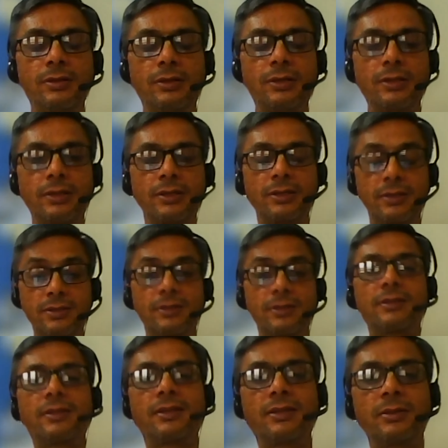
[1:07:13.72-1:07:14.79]
Hare Krishna.
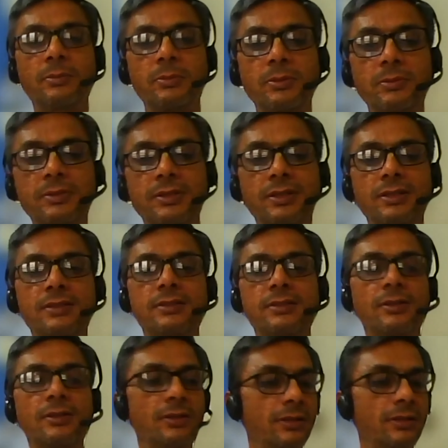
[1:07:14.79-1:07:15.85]
Thank you,
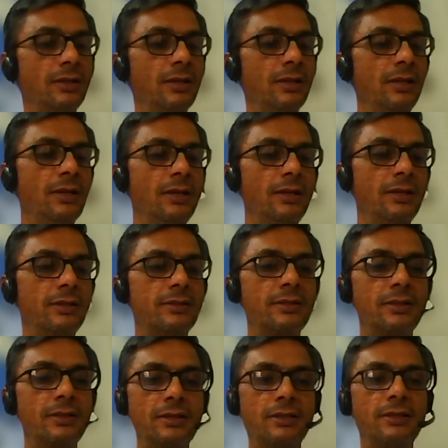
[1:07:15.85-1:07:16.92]
Prabhuji.
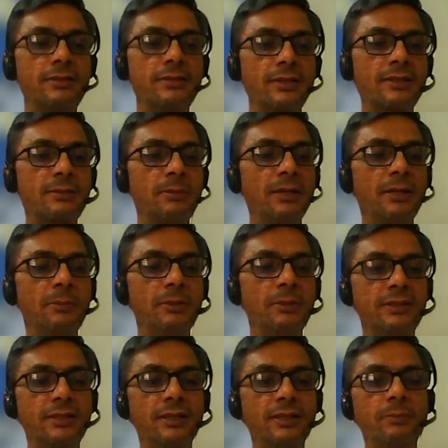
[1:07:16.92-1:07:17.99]
It's explained by
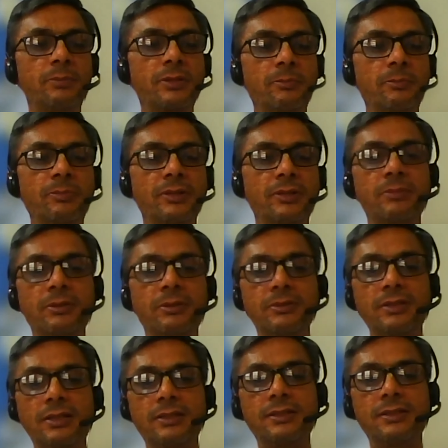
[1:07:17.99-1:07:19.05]
Srila Prabhupada,
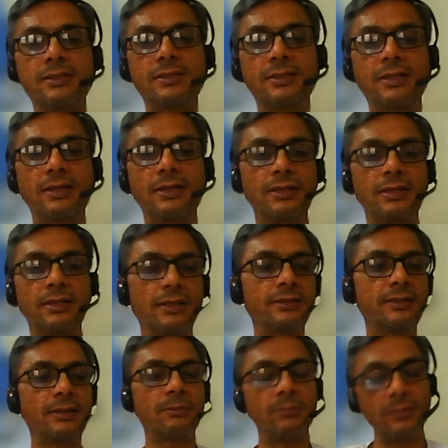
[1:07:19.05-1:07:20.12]
Prabhuji. I just take an
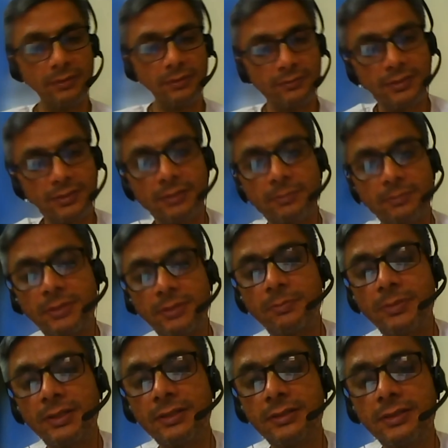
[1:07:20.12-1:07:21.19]
example of Srila
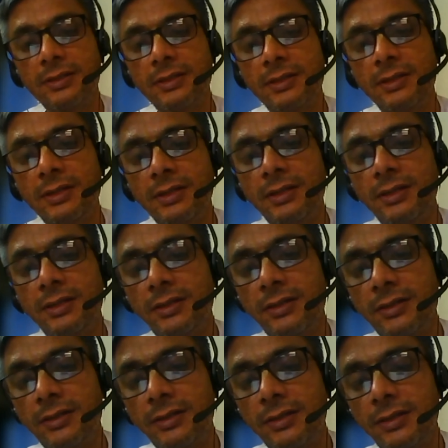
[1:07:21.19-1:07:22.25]

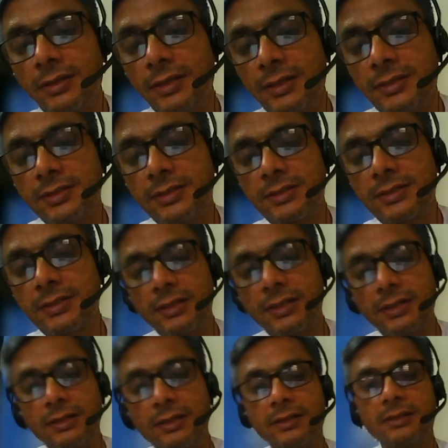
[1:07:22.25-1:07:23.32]
Prabhupada lectures
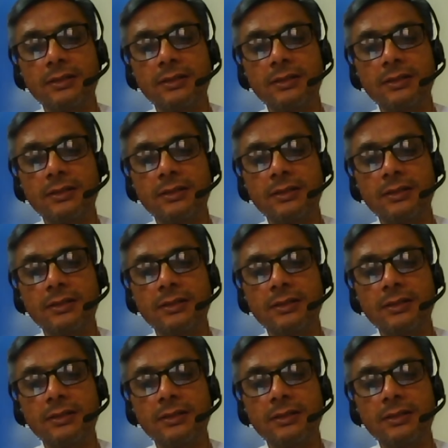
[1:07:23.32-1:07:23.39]
and